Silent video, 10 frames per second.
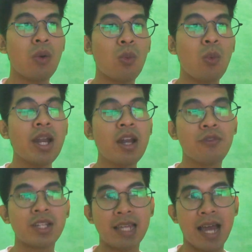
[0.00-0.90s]
One of
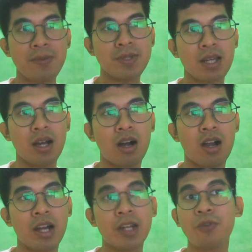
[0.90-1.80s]
the types
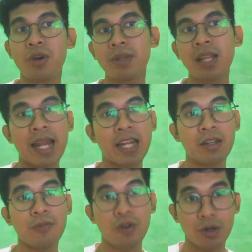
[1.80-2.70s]
are informal and
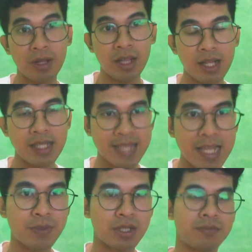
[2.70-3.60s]
formal
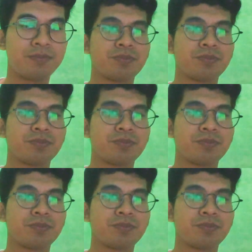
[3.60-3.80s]
assessment.